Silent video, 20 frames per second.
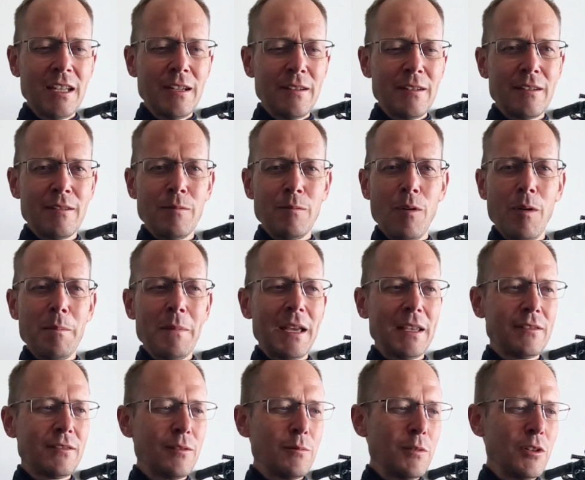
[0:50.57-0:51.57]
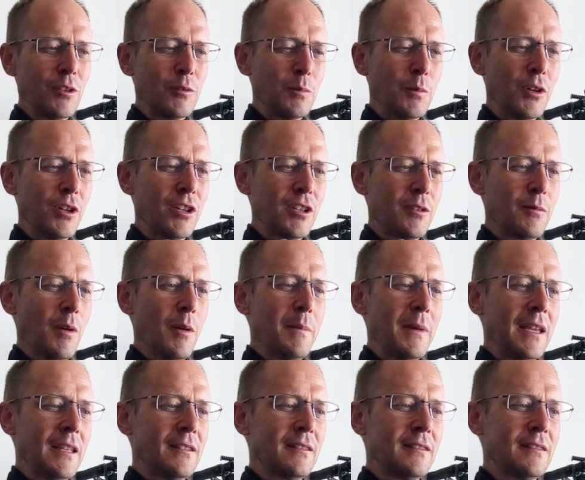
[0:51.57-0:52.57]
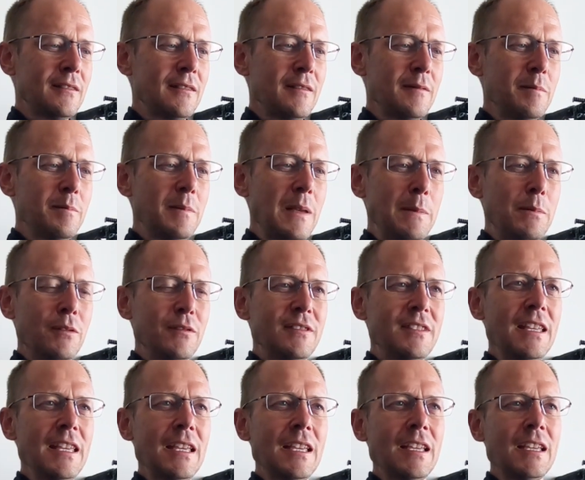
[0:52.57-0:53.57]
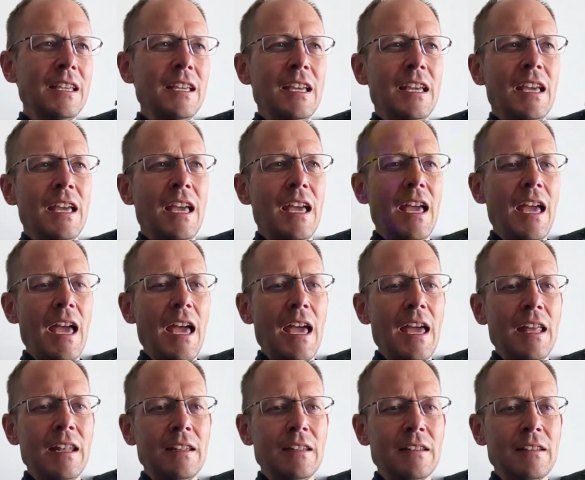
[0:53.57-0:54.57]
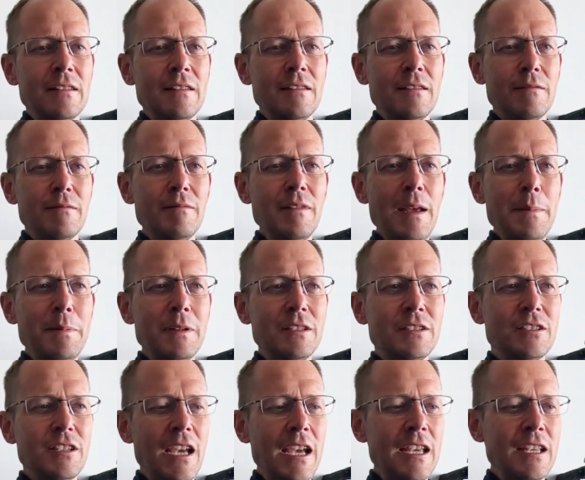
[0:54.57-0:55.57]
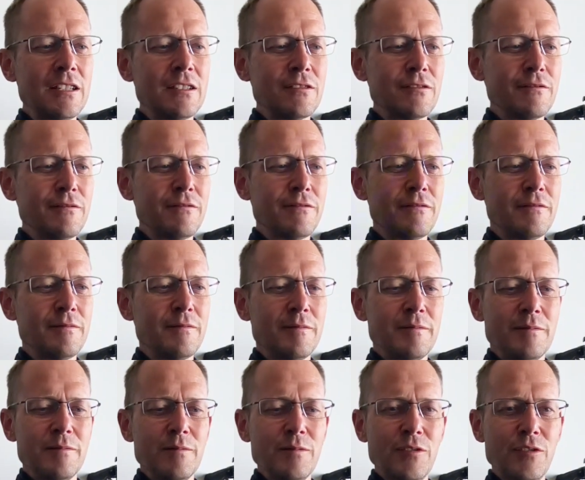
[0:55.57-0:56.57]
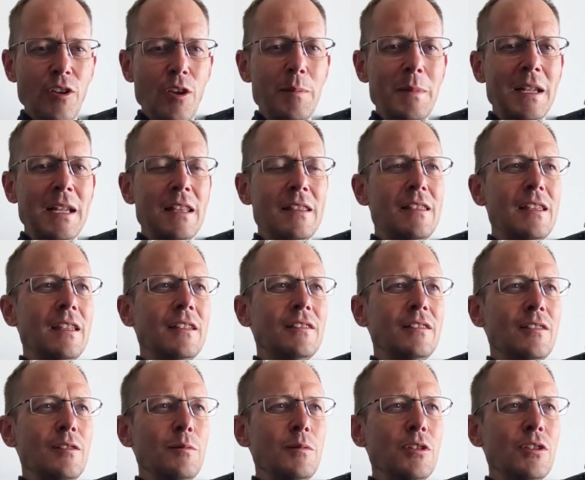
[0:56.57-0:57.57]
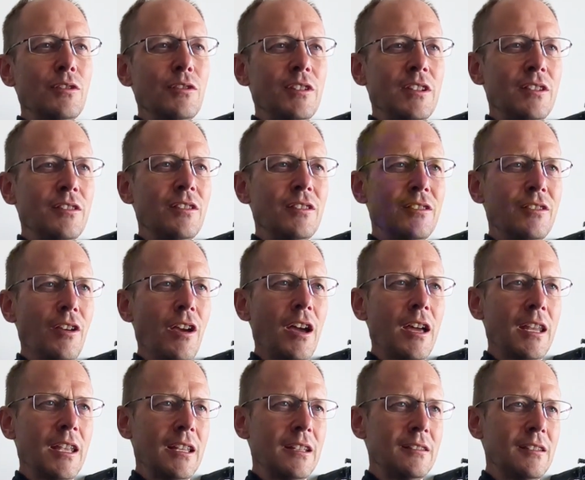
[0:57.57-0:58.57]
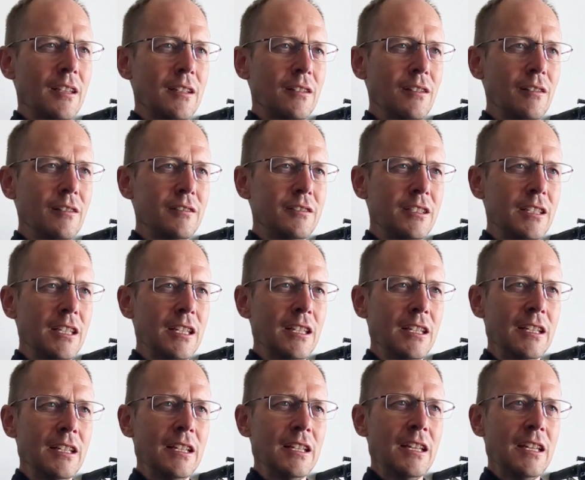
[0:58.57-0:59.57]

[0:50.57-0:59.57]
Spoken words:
in what makes the world work, what makes people tick, and the rapid change of so many things in the world, in society and technology.